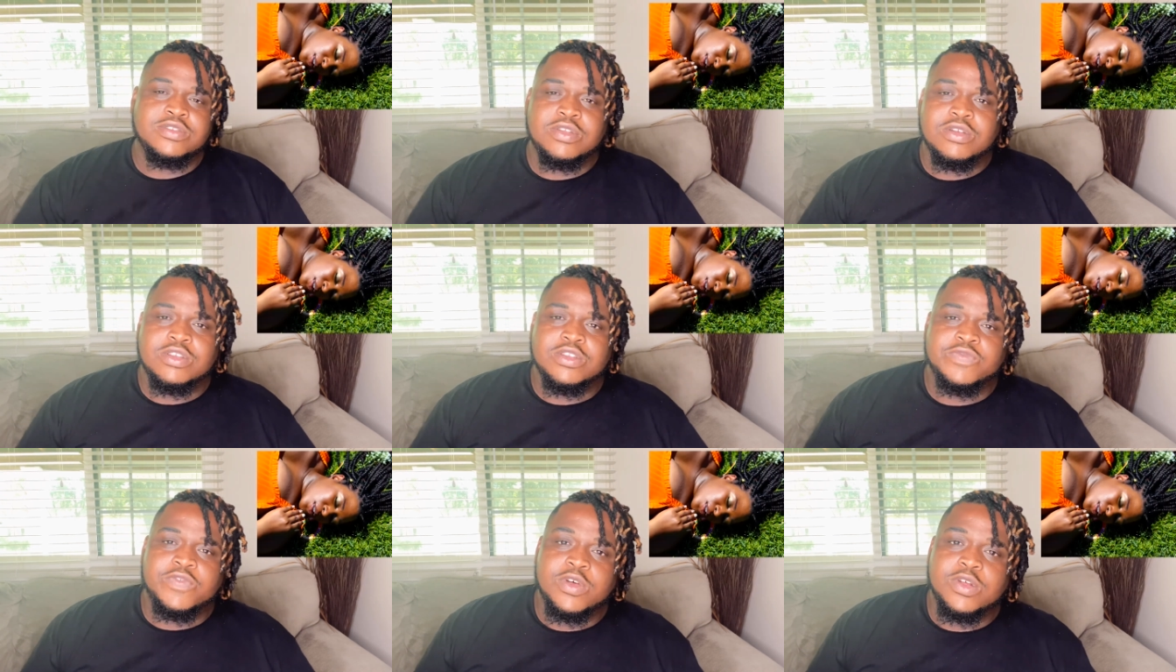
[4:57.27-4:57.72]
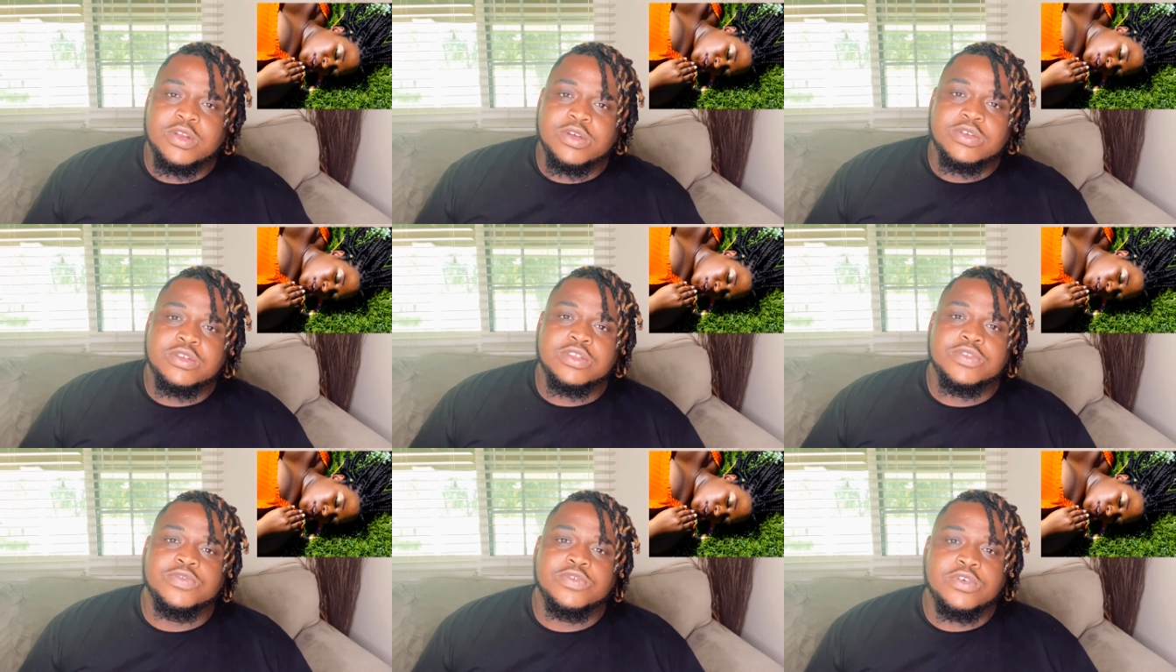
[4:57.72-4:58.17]
those
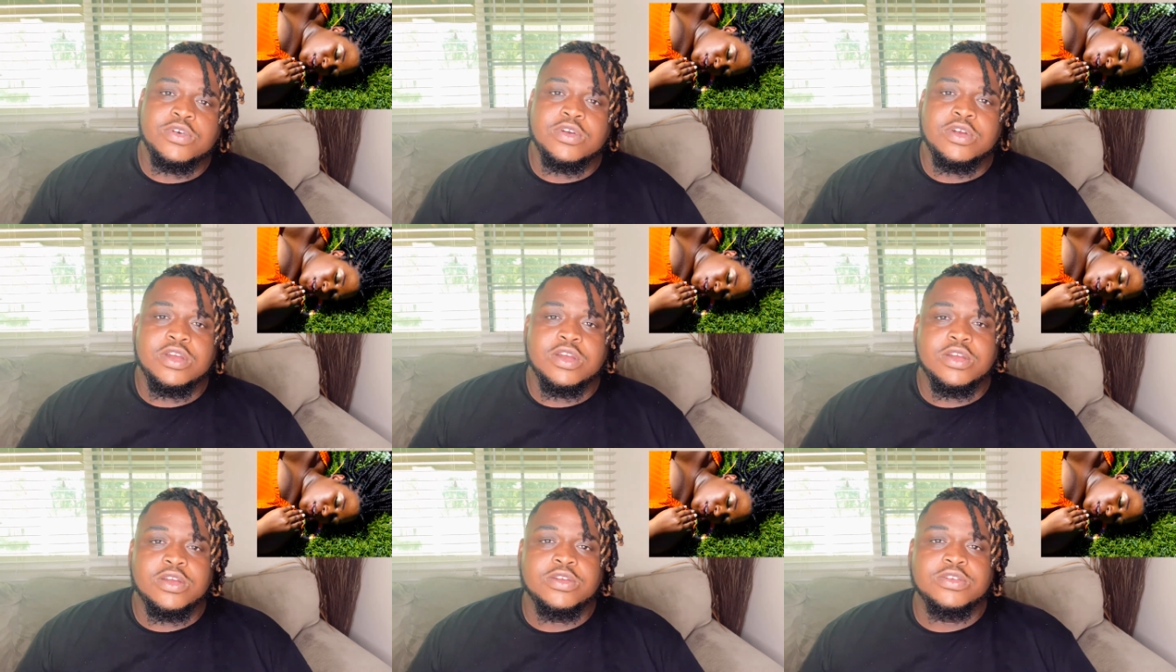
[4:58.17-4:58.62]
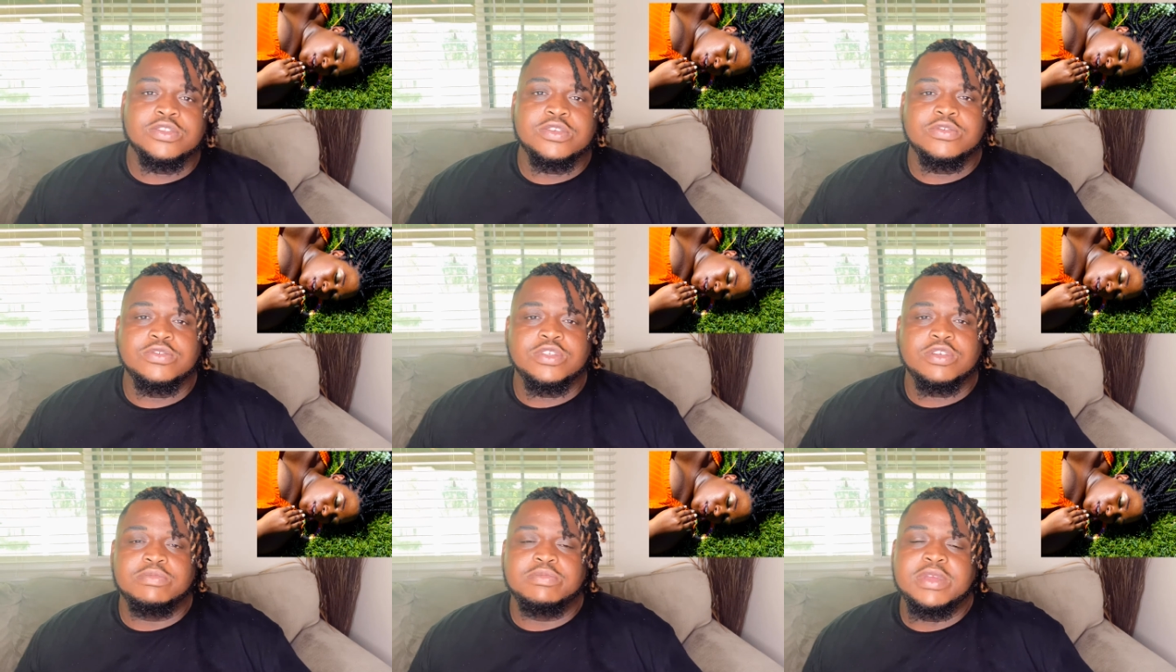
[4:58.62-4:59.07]
photos for her
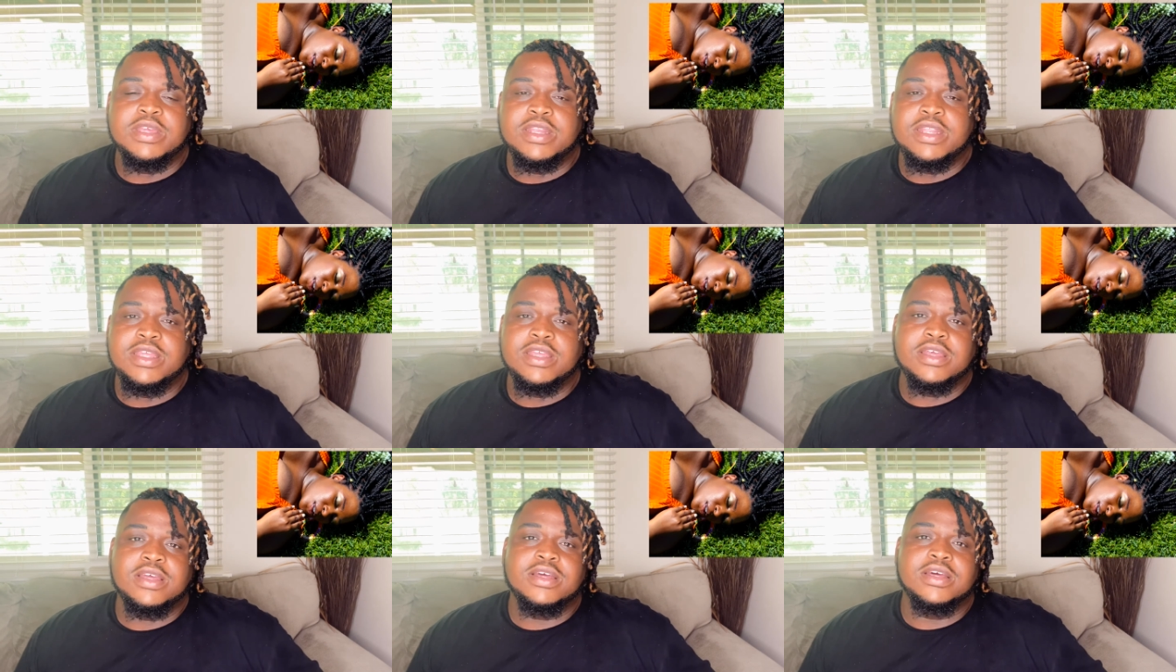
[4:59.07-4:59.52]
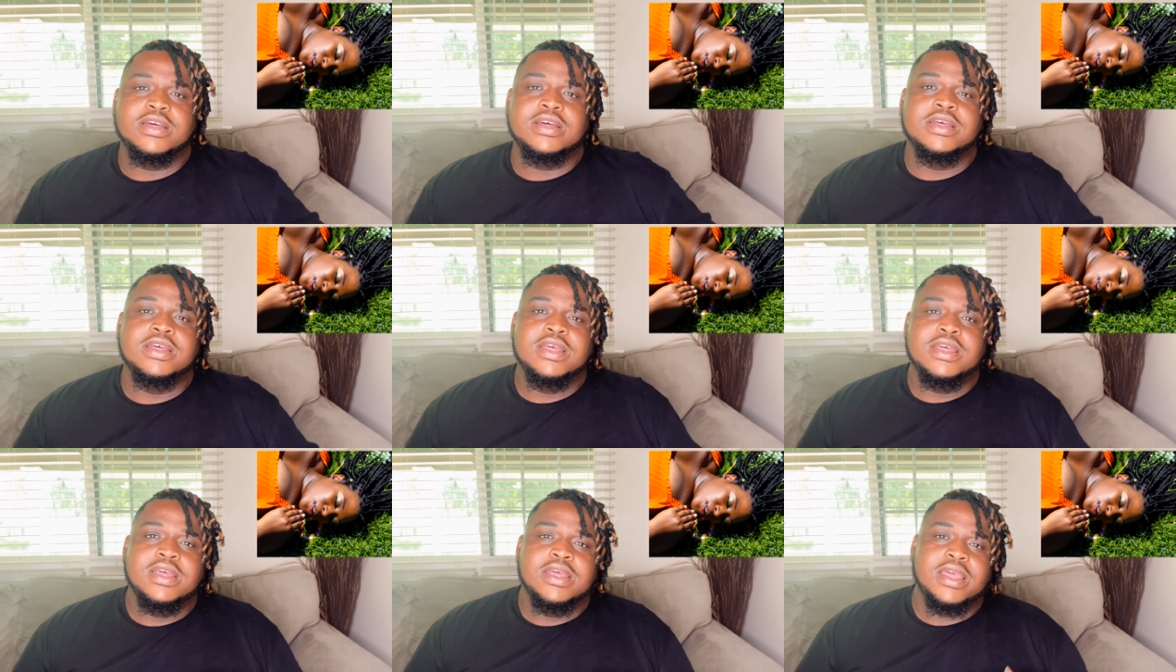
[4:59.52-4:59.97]
social
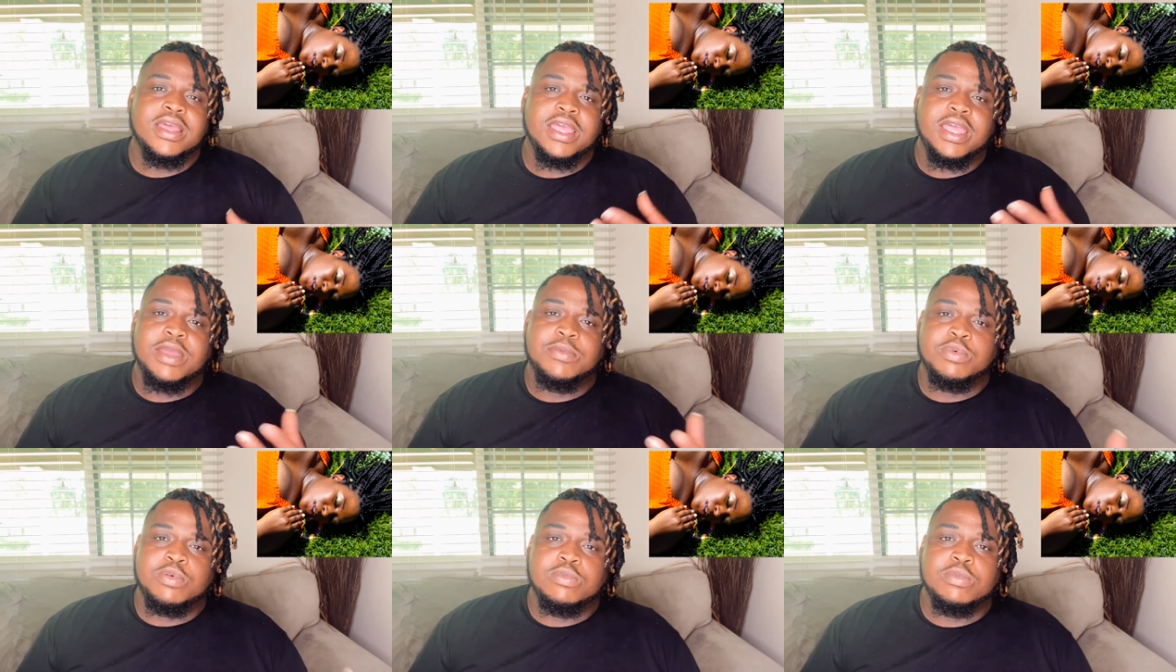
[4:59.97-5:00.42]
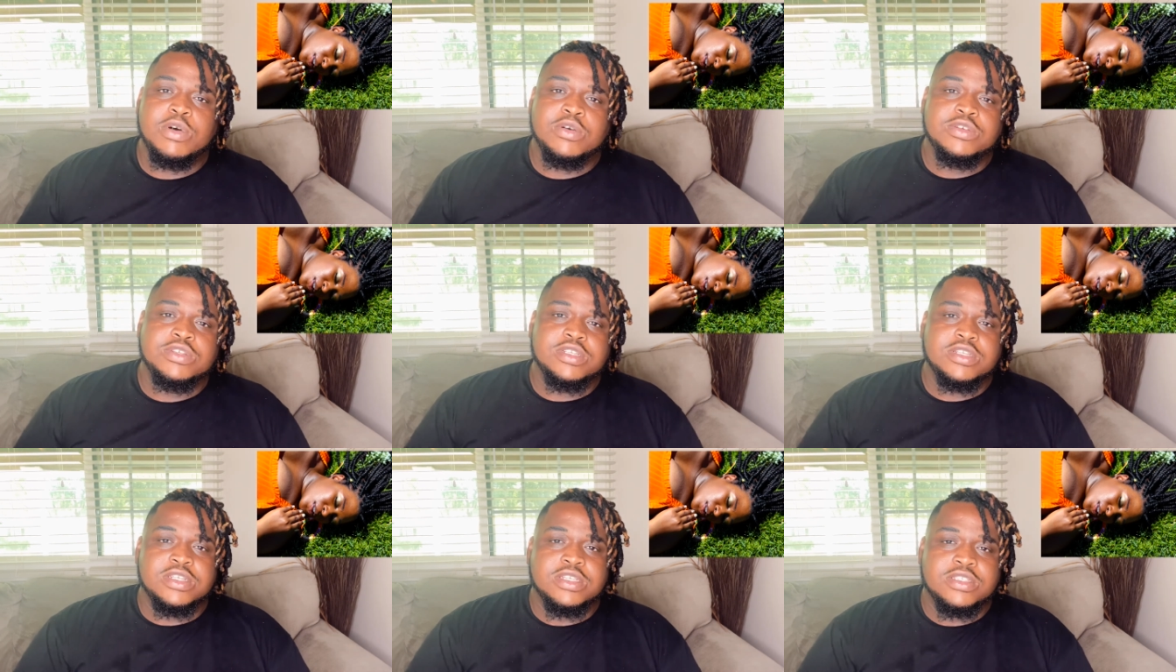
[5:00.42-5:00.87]
media and
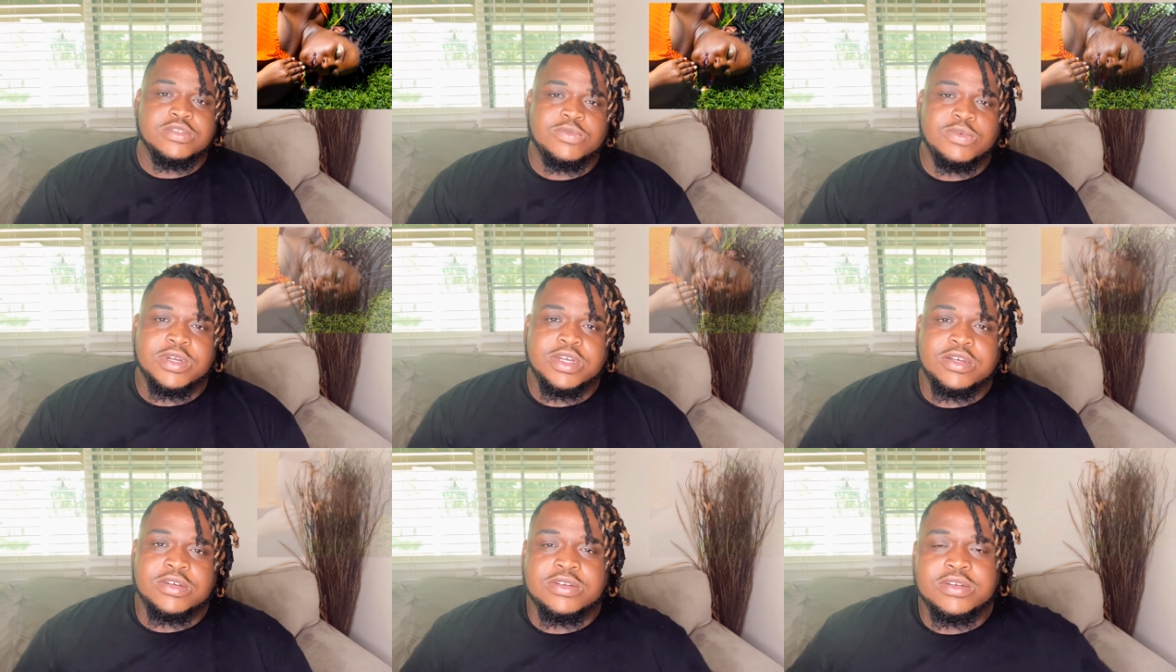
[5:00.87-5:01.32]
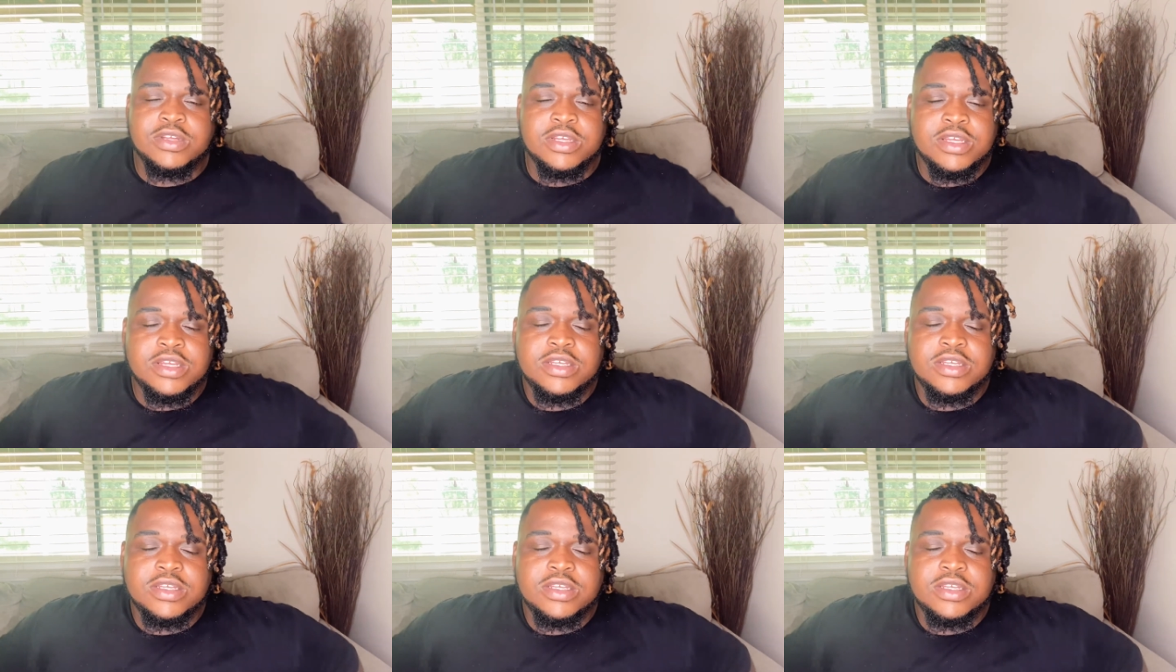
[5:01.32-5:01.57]
promotion as well.